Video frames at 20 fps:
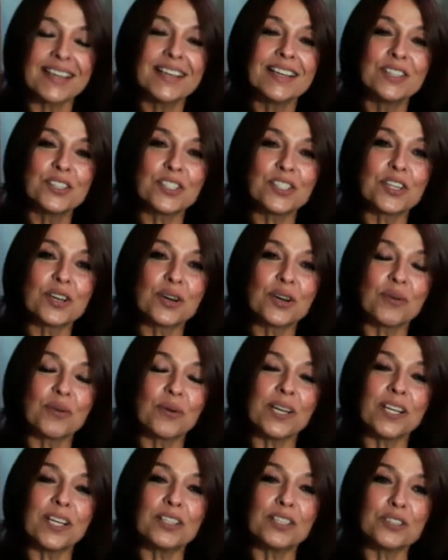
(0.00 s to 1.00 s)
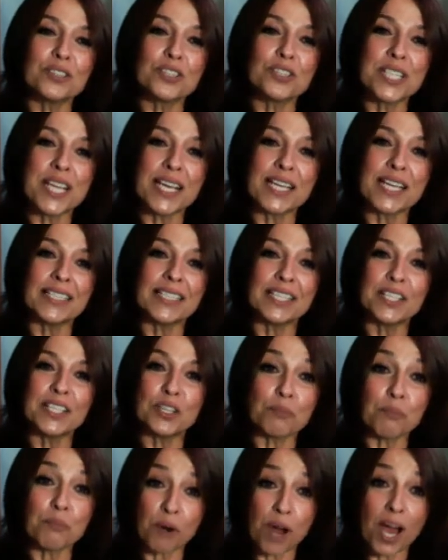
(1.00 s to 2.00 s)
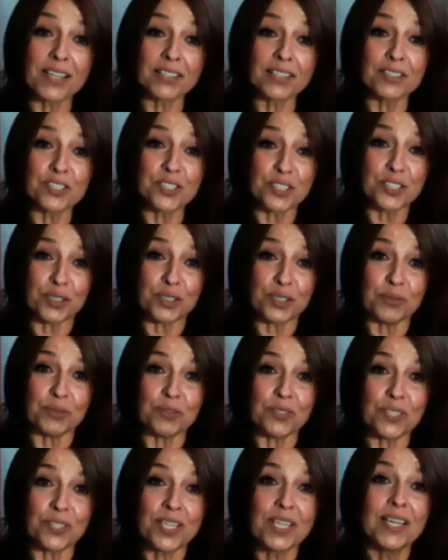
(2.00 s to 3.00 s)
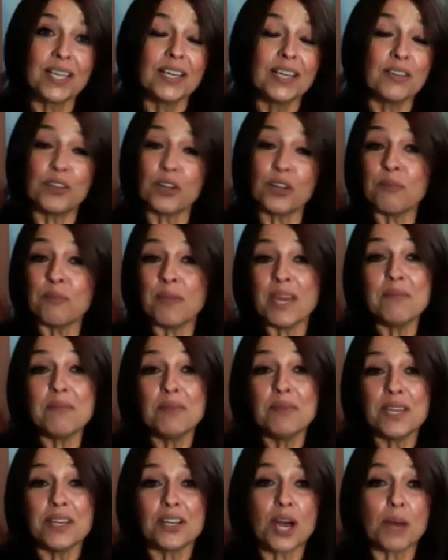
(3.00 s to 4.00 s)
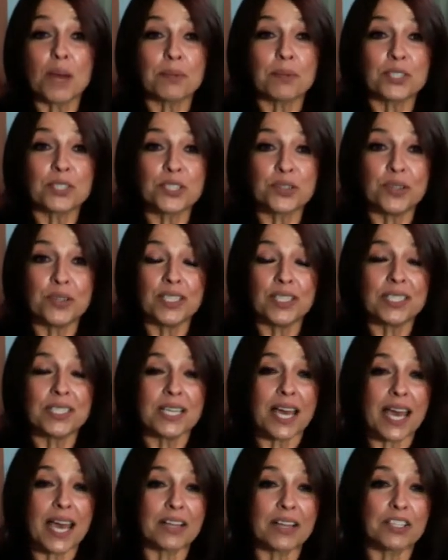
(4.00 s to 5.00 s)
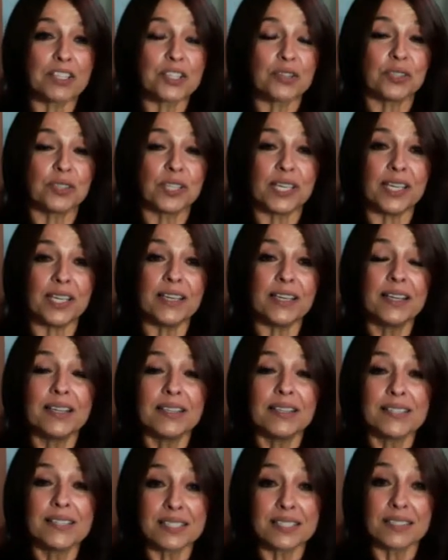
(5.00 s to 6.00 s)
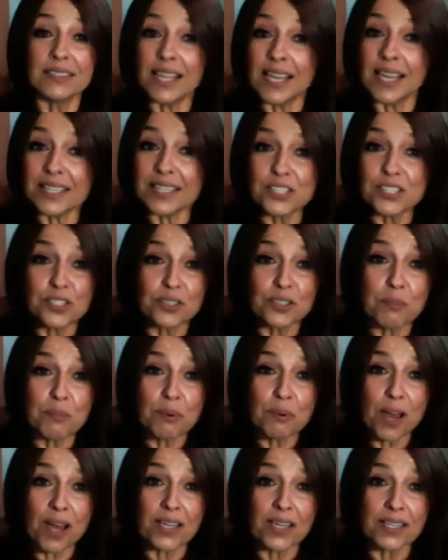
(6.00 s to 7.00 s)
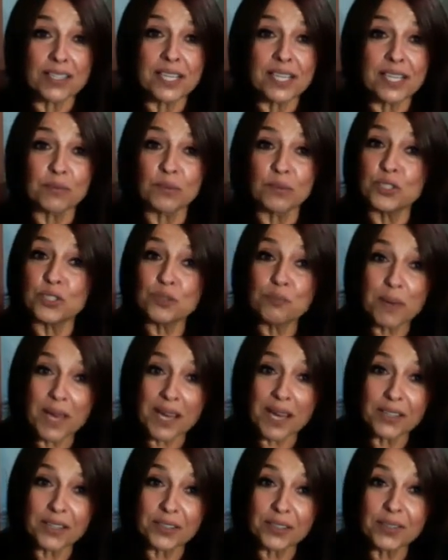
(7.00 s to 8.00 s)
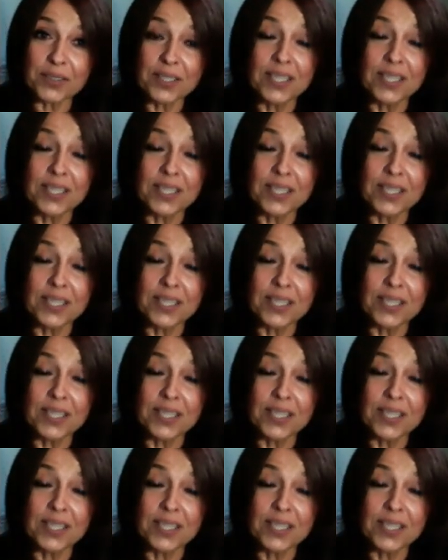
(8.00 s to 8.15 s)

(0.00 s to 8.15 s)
So in understanding your product SKUs, there may be an opportunity to actually select certain products that would do better.